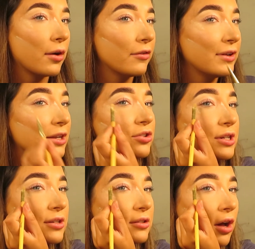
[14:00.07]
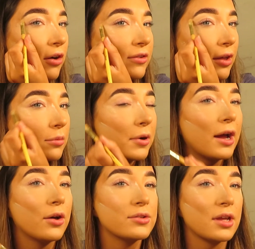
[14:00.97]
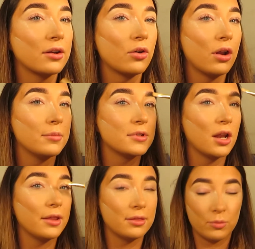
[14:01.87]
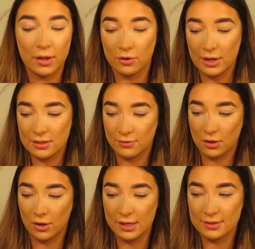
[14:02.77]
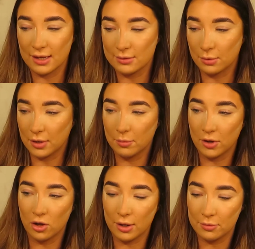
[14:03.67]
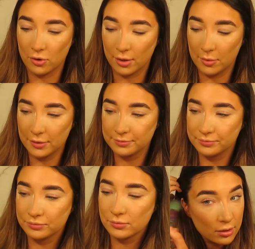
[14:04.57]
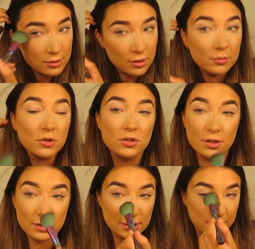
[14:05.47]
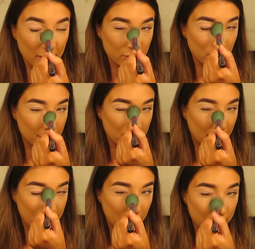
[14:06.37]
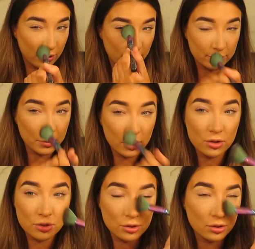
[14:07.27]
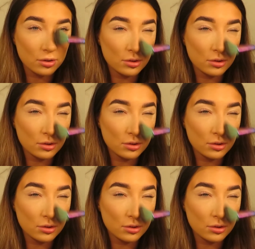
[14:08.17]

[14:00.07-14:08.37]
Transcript: So I've literally just carved out the brows and gone up to like where the crease of the eye is, and that's where I'm going to put an eye primer. So I'm just using the Spectrum AO5 brush.